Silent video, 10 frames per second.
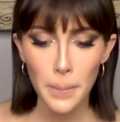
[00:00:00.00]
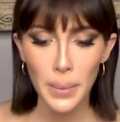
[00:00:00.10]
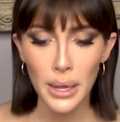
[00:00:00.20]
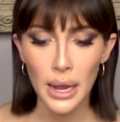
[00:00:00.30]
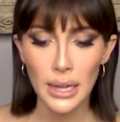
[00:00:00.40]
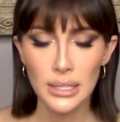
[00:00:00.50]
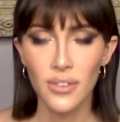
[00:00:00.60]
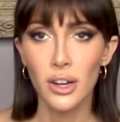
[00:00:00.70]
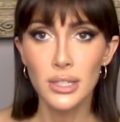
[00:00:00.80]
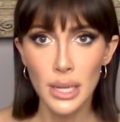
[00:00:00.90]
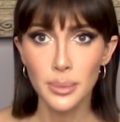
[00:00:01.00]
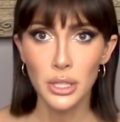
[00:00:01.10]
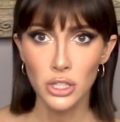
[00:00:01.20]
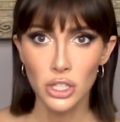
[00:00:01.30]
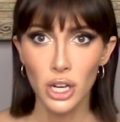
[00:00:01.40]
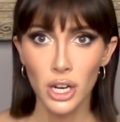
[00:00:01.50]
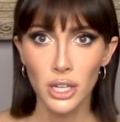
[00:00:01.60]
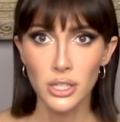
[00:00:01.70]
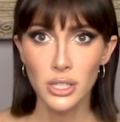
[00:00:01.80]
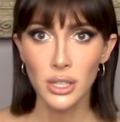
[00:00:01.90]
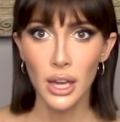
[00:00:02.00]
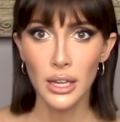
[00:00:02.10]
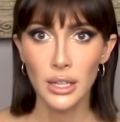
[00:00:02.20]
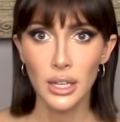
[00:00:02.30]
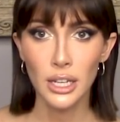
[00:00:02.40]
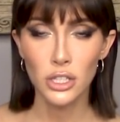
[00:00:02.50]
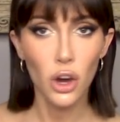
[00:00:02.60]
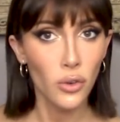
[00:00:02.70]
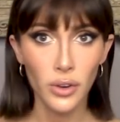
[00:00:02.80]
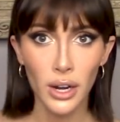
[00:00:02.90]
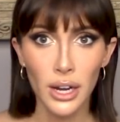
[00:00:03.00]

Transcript: but as far as I'm concerned, like, it's over.